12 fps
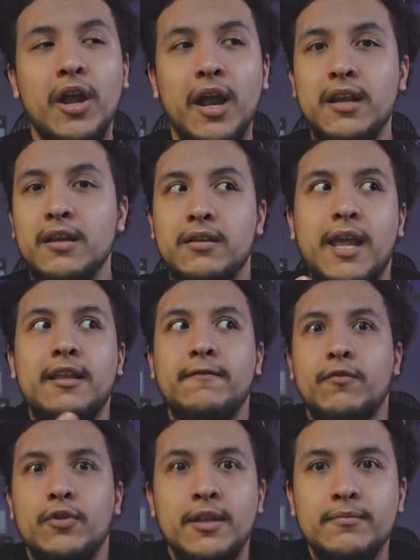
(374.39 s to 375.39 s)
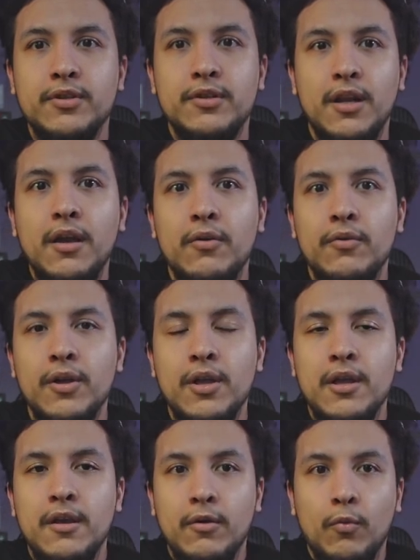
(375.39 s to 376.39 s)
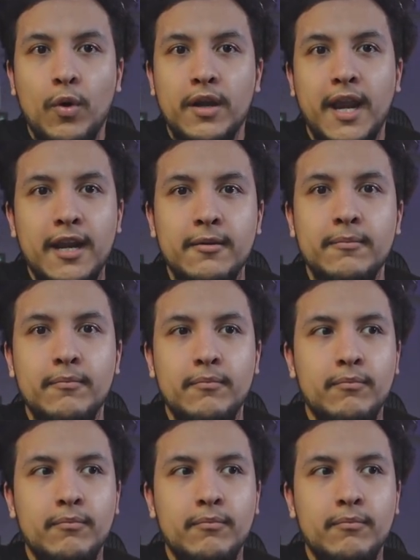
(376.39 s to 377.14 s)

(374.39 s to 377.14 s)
I like for them to know what kind of,